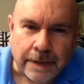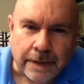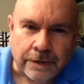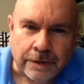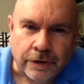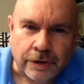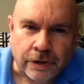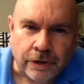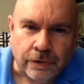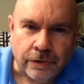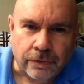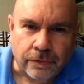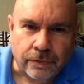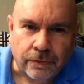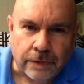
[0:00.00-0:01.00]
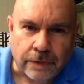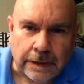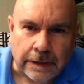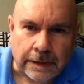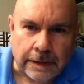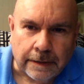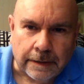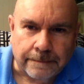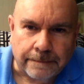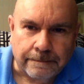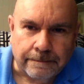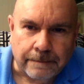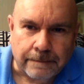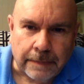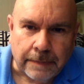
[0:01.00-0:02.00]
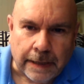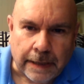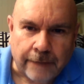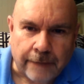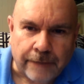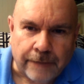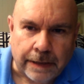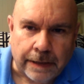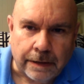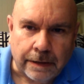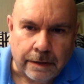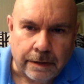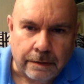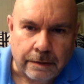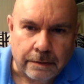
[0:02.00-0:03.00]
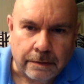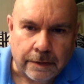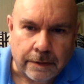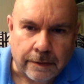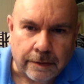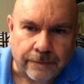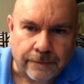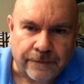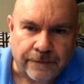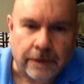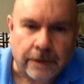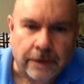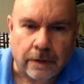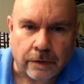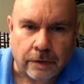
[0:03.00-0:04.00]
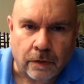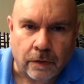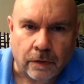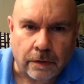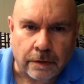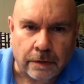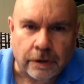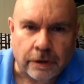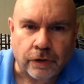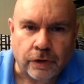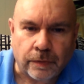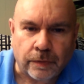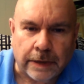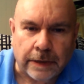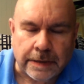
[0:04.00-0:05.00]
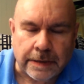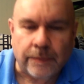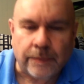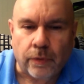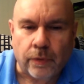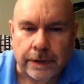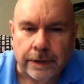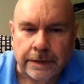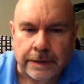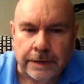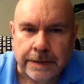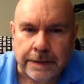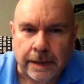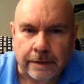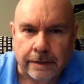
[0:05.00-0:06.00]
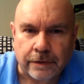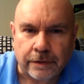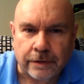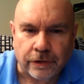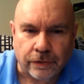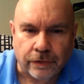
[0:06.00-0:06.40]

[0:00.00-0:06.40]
Did you have any feel, or did you at some point decide that